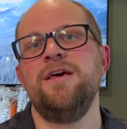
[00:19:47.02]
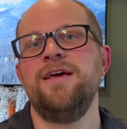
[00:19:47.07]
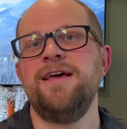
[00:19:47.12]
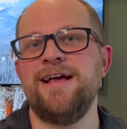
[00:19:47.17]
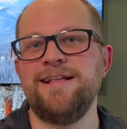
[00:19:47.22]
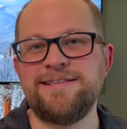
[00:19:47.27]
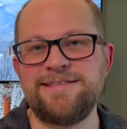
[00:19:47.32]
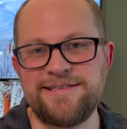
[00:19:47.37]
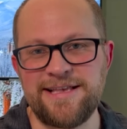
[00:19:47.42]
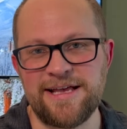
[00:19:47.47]

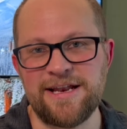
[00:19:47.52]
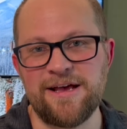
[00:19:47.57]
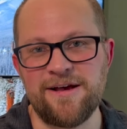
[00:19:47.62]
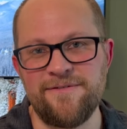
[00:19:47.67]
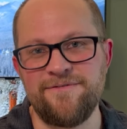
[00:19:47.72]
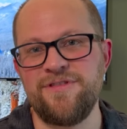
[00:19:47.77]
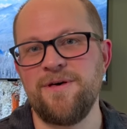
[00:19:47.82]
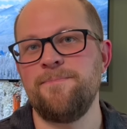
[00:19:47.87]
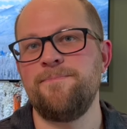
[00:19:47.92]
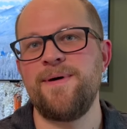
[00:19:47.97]
instead
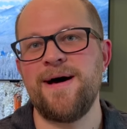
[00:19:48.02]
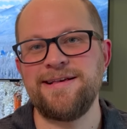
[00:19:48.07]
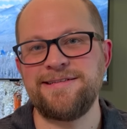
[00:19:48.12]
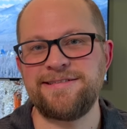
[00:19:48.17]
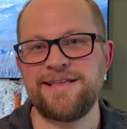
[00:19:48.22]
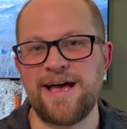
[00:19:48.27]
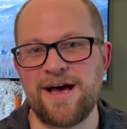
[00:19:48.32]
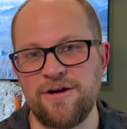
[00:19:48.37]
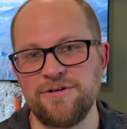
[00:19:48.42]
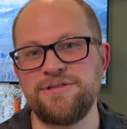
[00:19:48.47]
of the best
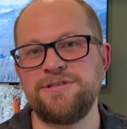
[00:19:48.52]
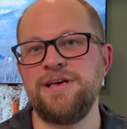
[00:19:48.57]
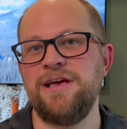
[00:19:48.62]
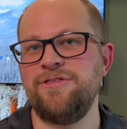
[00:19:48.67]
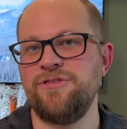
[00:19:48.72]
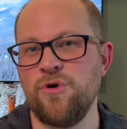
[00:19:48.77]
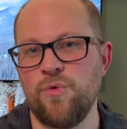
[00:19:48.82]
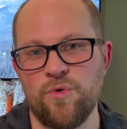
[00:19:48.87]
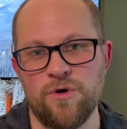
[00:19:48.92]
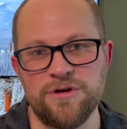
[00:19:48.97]
house in
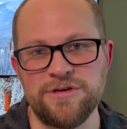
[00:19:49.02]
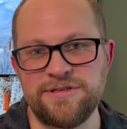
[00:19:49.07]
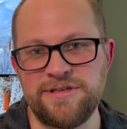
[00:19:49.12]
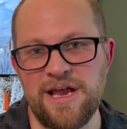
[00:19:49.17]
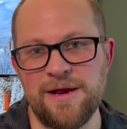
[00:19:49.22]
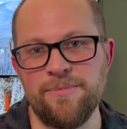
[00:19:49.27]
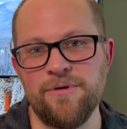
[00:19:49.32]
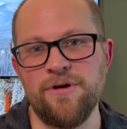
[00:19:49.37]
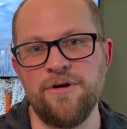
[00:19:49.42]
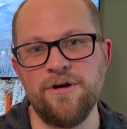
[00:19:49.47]
the worst
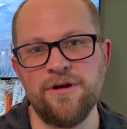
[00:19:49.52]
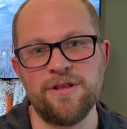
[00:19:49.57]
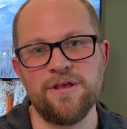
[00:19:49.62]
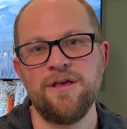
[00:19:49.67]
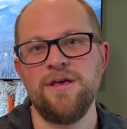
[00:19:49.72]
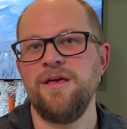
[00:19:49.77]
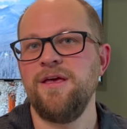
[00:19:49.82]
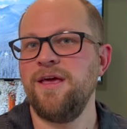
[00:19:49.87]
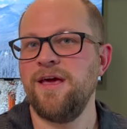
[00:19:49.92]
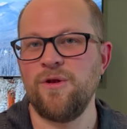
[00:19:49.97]
neighborhood.
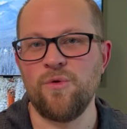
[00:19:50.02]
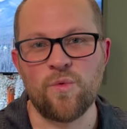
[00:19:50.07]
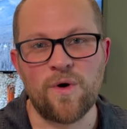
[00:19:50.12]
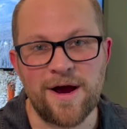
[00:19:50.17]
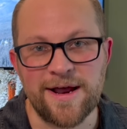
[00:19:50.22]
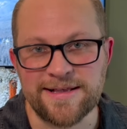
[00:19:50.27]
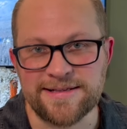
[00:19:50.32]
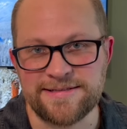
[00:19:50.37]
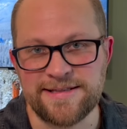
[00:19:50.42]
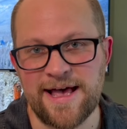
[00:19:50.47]
And
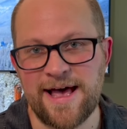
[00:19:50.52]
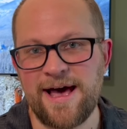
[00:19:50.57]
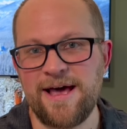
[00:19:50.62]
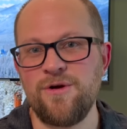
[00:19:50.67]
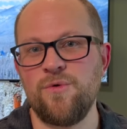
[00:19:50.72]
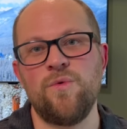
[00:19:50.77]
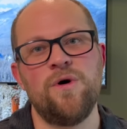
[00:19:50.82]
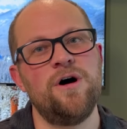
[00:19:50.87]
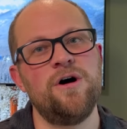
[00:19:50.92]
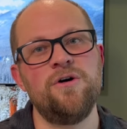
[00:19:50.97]
why is
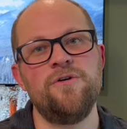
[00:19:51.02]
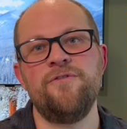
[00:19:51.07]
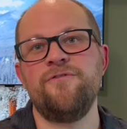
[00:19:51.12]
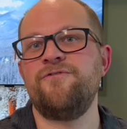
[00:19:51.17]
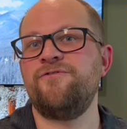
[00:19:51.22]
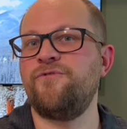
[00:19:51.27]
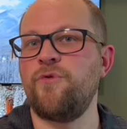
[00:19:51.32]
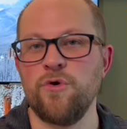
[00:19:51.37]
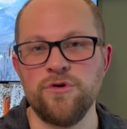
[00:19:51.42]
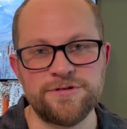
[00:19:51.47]
that? Well,
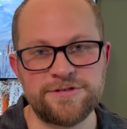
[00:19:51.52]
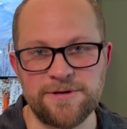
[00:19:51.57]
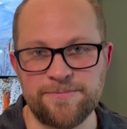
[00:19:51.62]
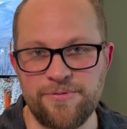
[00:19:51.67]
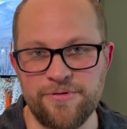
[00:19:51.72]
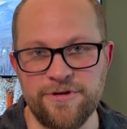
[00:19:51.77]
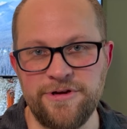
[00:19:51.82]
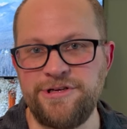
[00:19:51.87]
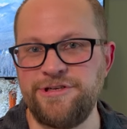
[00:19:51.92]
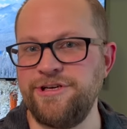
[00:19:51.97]
forced
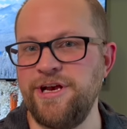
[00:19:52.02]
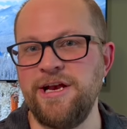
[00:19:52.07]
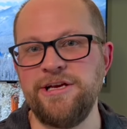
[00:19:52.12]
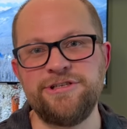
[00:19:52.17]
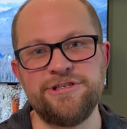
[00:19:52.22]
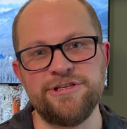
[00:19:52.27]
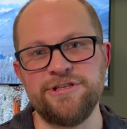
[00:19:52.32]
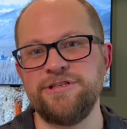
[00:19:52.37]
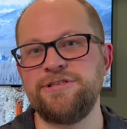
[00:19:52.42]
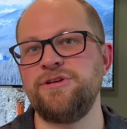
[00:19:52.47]

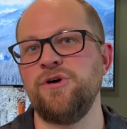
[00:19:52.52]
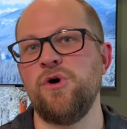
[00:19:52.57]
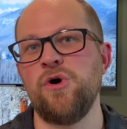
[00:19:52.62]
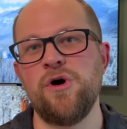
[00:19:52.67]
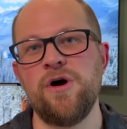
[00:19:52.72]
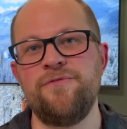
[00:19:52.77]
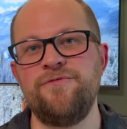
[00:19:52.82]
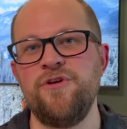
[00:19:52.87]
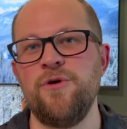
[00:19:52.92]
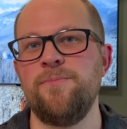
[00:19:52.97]
appreciation. So
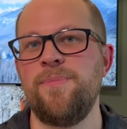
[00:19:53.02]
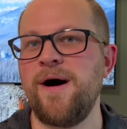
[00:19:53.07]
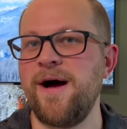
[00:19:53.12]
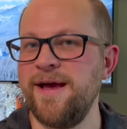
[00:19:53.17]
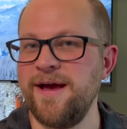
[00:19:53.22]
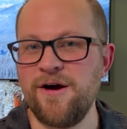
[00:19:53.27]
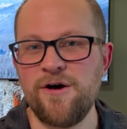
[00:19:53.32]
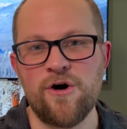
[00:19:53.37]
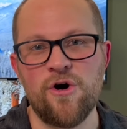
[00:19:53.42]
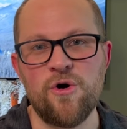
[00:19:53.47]
if you buy
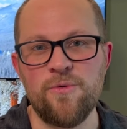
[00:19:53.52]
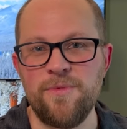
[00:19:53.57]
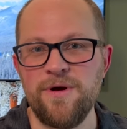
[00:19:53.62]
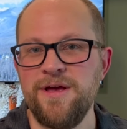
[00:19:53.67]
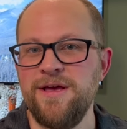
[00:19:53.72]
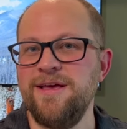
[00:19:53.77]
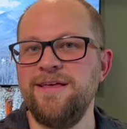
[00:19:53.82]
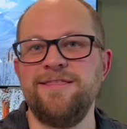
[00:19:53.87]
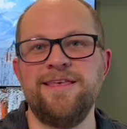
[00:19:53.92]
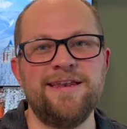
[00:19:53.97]
a home
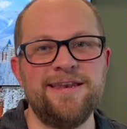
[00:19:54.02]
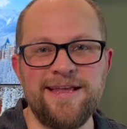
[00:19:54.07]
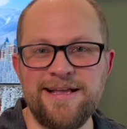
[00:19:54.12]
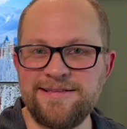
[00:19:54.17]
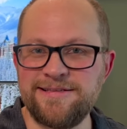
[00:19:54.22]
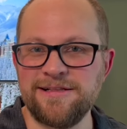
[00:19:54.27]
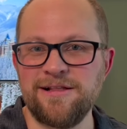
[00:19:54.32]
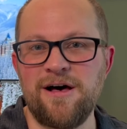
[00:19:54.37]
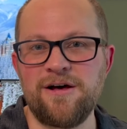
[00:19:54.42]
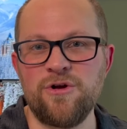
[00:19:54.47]
that
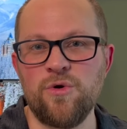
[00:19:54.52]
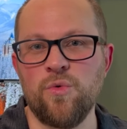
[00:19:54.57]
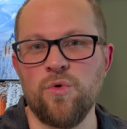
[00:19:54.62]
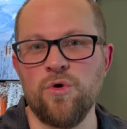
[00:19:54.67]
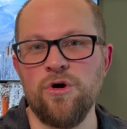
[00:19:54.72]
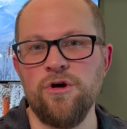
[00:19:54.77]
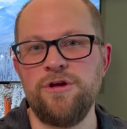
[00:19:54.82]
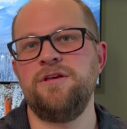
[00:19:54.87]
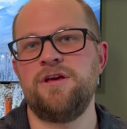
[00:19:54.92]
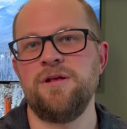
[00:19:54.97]
needs a lot of
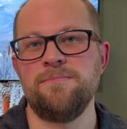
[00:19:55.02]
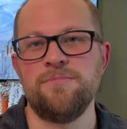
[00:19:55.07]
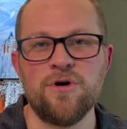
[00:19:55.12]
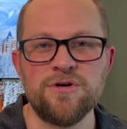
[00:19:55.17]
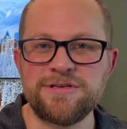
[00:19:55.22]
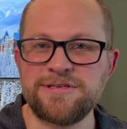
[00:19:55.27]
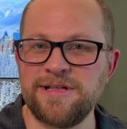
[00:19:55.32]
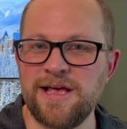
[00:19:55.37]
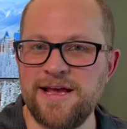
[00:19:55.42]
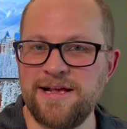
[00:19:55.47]
work, you can
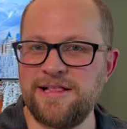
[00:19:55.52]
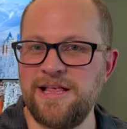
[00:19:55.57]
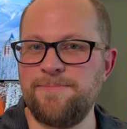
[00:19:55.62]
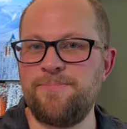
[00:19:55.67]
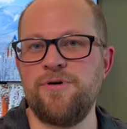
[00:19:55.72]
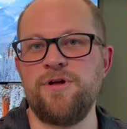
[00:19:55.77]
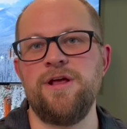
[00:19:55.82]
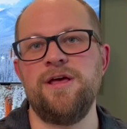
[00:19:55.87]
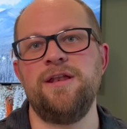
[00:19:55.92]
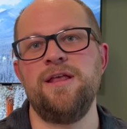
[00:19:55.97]
most likely
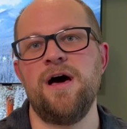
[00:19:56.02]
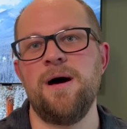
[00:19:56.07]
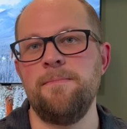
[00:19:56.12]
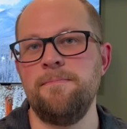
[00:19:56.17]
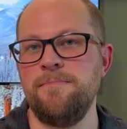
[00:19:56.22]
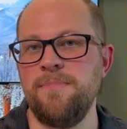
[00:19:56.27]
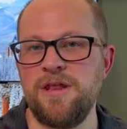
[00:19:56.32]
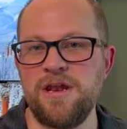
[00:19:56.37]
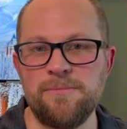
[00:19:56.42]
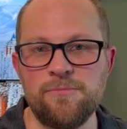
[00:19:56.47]
put in a
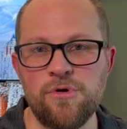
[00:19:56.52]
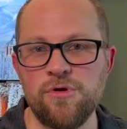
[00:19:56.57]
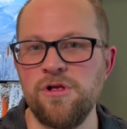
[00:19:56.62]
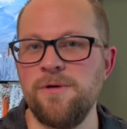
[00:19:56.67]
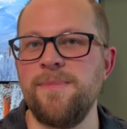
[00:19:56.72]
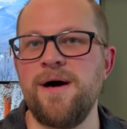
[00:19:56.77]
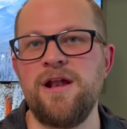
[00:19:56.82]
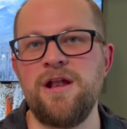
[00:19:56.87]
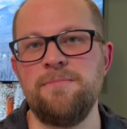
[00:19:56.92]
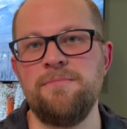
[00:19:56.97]
minimal
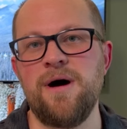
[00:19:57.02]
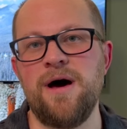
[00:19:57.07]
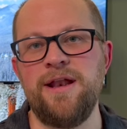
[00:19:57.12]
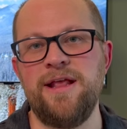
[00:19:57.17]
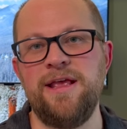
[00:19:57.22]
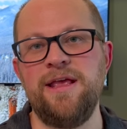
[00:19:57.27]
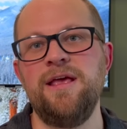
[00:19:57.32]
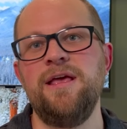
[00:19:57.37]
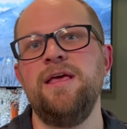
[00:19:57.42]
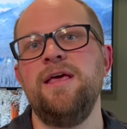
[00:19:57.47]
amount of
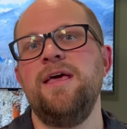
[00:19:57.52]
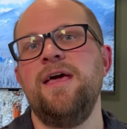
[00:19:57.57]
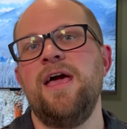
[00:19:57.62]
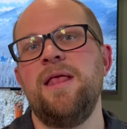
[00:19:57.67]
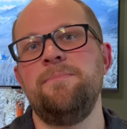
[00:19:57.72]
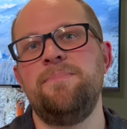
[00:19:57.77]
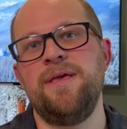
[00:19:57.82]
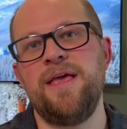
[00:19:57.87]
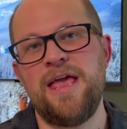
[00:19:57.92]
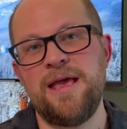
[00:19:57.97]
money
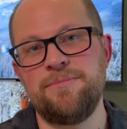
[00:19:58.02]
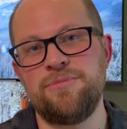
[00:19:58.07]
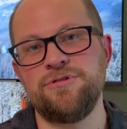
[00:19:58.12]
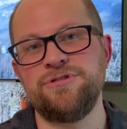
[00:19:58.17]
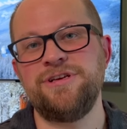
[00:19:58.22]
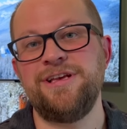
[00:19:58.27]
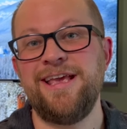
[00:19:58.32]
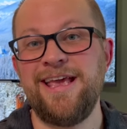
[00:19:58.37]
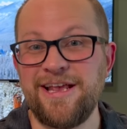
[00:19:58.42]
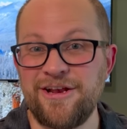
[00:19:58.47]
and be able
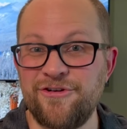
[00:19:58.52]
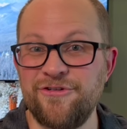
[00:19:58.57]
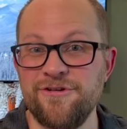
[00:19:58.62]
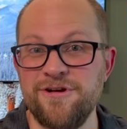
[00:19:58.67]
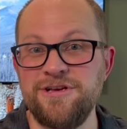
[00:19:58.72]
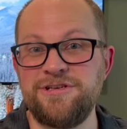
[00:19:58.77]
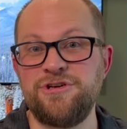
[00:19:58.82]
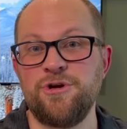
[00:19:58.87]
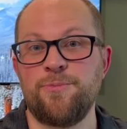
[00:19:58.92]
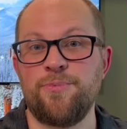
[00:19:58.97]
to
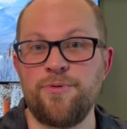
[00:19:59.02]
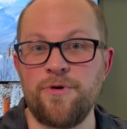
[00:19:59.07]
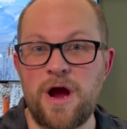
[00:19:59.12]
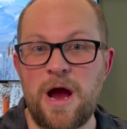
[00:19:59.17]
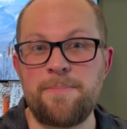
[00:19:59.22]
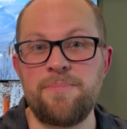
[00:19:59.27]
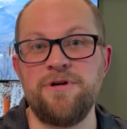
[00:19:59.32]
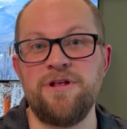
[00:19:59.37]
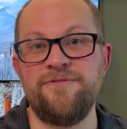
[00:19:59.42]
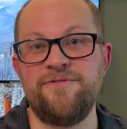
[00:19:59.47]
increase your
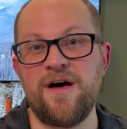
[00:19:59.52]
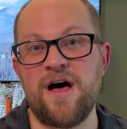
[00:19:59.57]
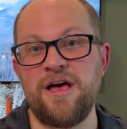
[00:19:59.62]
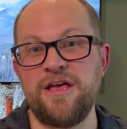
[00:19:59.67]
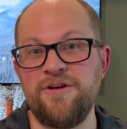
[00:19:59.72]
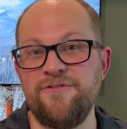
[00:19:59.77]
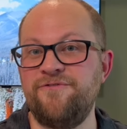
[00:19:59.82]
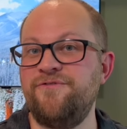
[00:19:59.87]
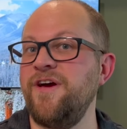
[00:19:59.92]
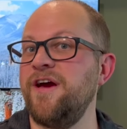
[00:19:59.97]
property
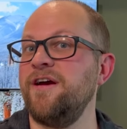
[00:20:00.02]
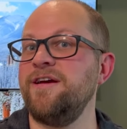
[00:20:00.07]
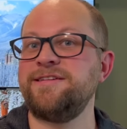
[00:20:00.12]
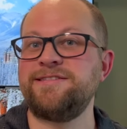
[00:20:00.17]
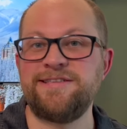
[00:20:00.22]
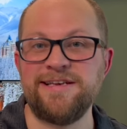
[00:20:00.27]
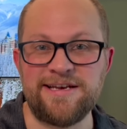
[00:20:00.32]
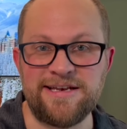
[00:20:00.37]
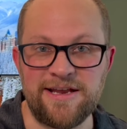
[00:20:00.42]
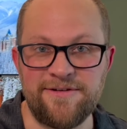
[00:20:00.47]
value very
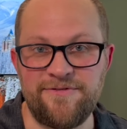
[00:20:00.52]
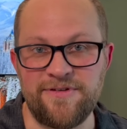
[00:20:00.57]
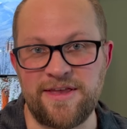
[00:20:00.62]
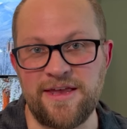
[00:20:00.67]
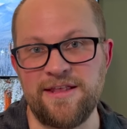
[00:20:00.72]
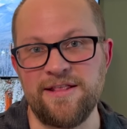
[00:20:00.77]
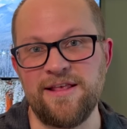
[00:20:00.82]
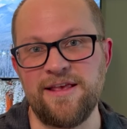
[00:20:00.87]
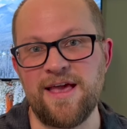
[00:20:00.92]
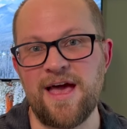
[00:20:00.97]

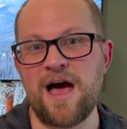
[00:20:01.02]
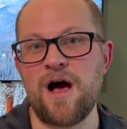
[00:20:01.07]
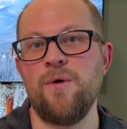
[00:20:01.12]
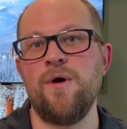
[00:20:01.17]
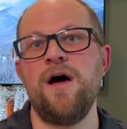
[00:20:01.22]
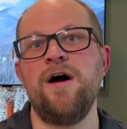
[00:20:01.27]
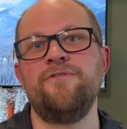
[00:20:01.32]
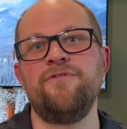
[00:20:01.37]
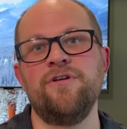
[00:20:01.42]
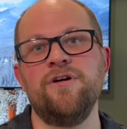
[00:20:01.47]
significantly.
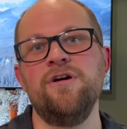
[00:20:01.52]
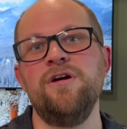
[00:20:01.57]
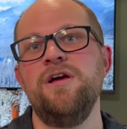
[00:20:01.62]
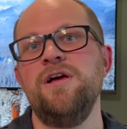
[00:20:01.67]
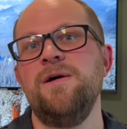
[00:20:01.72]
However,